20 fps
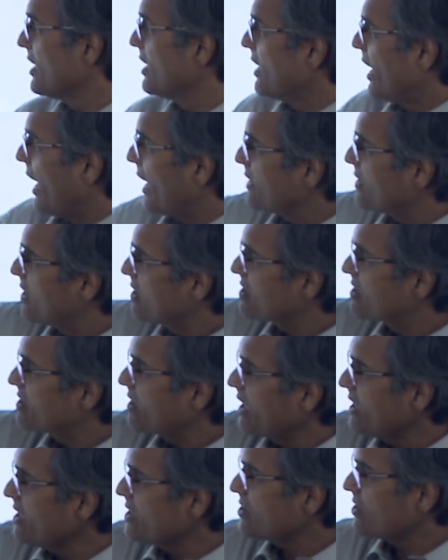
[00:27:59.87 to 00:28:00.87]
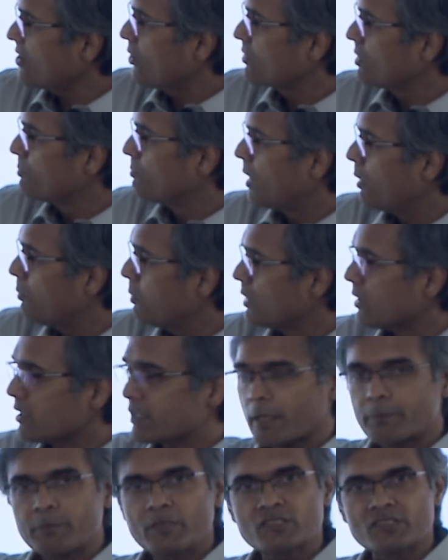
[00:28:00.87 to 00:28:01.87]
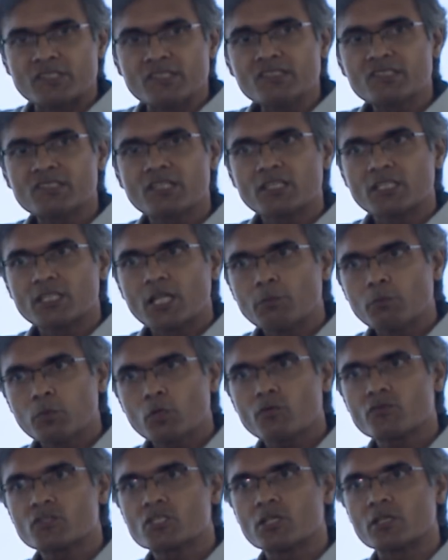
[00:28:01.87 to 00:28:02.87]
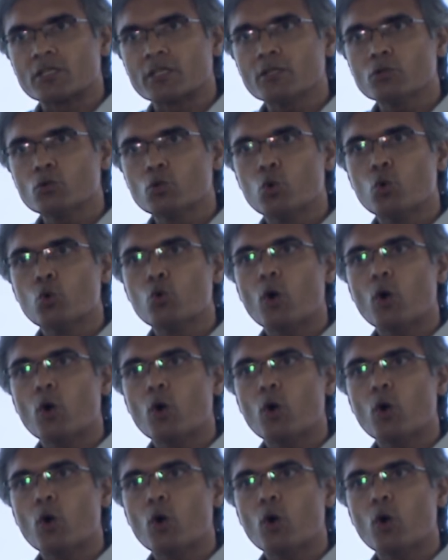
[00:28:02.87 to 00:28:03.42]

And the size of the bubble represents the number of children who